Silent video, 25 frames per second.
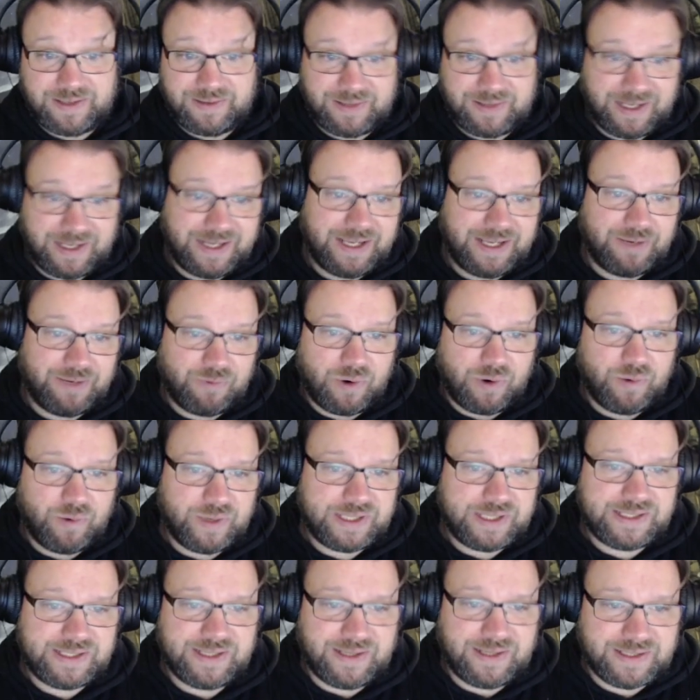then
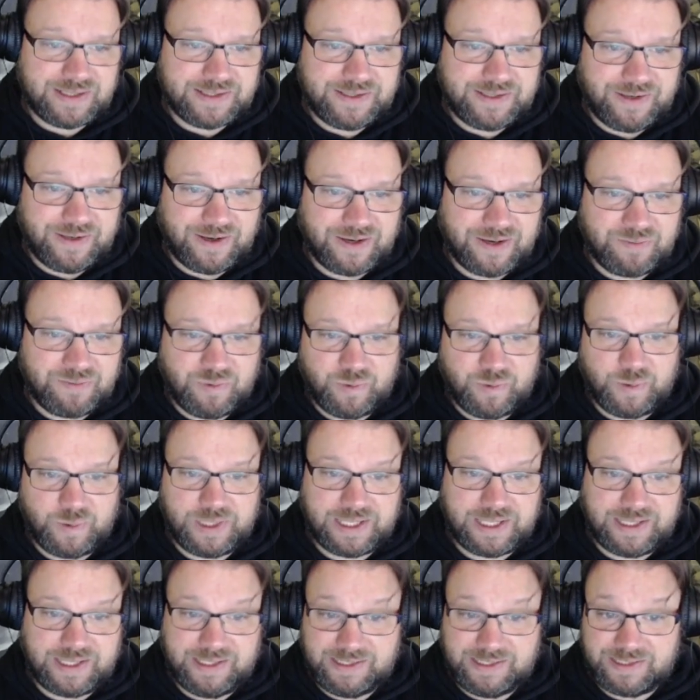heroic Scylla's Darkmoon with
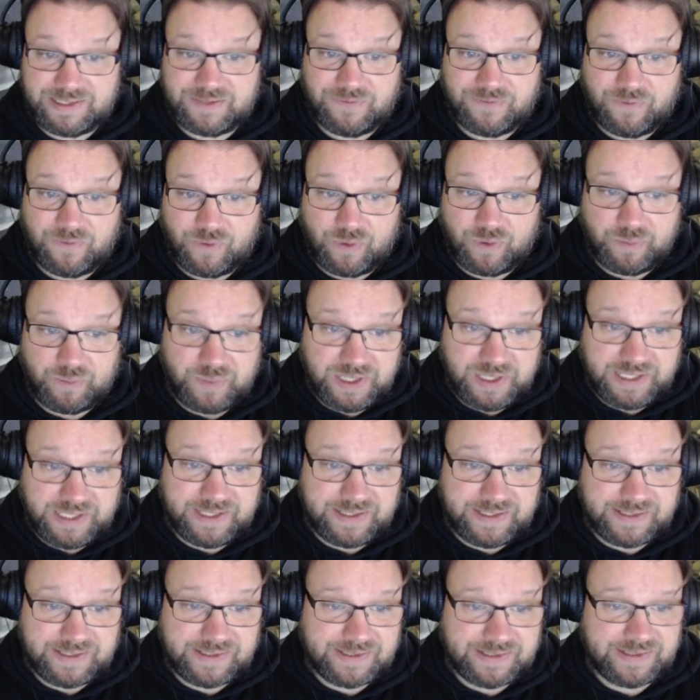at least 4
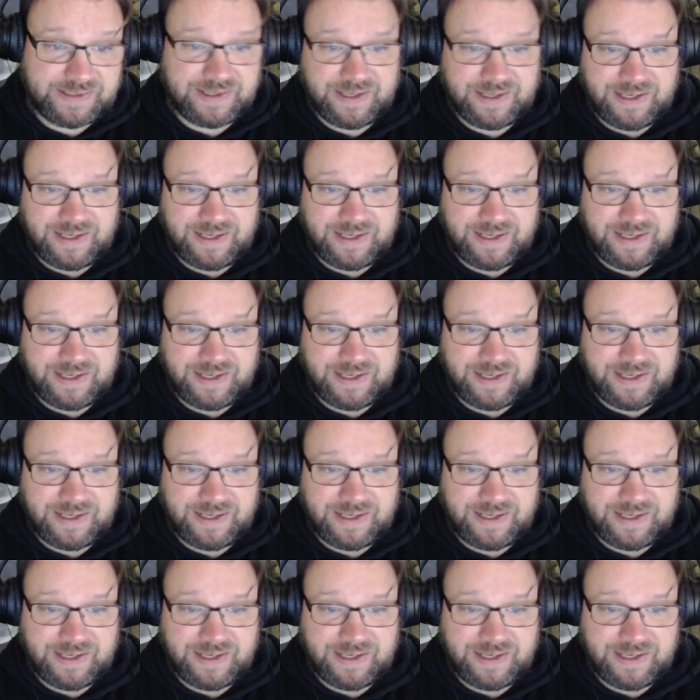beasts,